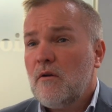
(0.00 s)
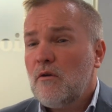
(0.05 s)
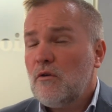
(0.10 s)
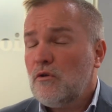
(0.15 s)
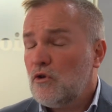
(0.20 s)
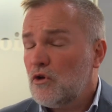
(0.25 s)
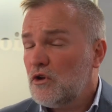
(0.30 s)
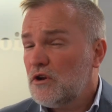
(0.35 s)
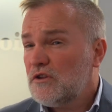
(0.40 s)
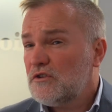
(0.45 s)

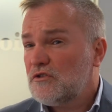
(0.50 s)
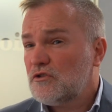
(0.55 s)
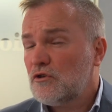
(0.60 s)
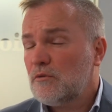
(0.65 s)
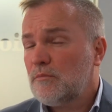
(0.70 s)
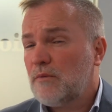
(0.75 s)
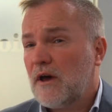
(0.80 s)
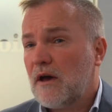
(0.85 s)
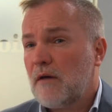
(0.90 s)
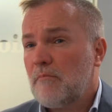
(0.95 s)

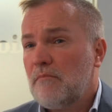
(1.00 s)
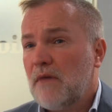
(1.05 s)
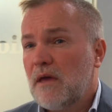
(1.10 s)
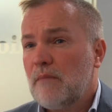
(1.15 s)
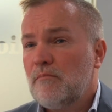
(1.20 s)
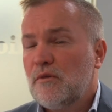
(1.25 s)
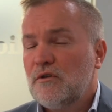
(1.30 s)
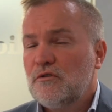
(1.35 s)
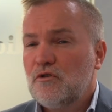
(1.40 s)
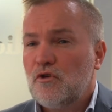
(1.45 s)
UniSuper
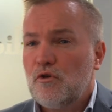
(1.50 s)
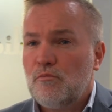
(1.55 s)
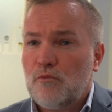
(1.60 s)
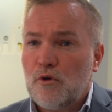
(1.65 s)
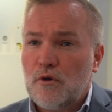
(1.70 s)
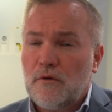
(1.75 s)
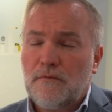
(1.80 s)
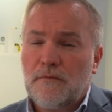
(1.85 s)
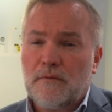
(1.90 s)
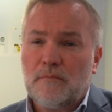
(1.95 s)
members who
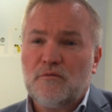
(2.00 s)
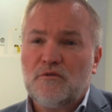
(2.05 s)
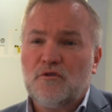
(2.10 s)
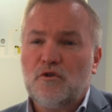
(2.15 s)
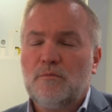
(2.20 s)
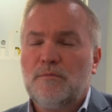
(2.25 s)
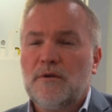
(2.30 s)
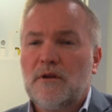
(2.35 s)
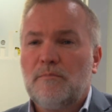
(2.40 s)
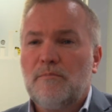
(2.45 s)
move from
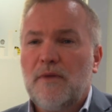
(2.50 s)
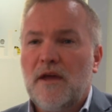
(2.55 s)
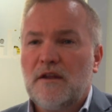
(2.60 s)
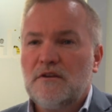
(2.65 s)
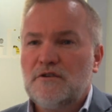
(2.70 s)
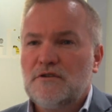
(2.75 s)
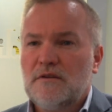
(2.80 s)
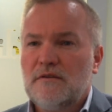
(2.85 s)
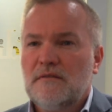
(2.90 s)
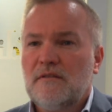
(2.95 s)
super to
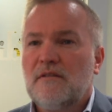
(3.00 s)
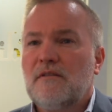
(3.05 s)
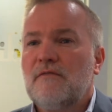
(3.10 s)
pension,